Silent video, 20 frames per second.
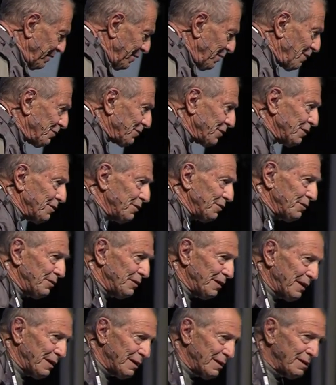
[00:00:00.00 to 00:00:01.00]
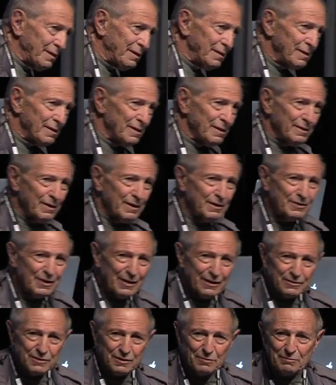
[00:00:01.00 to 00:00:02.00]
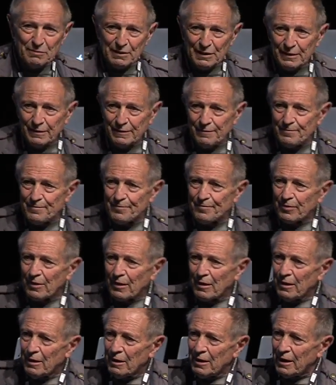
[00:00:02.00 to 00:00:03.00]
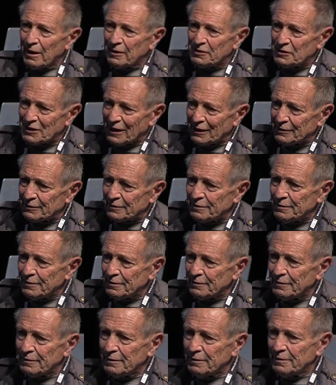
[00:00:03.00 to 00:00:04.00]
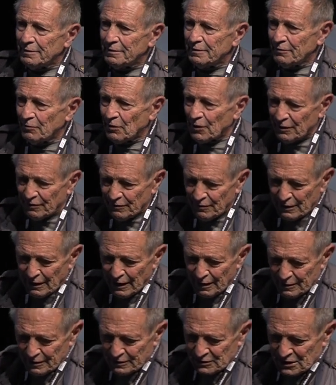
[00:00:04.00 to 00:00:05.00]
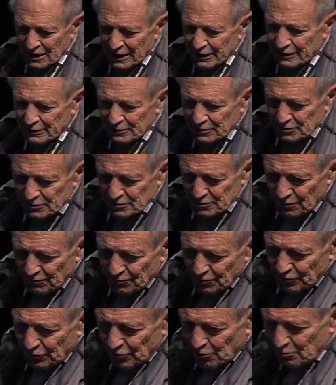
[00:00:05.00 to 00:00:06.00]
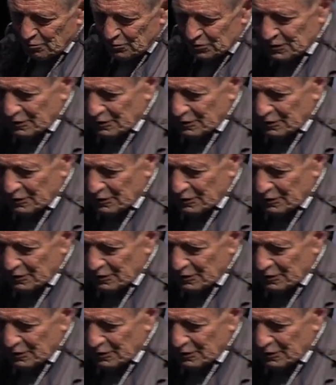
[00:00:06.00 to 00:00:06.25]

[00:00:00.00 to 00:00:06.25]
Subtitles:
afternoon there, they drank some beer and chatted. And one of the other tenants of the rooms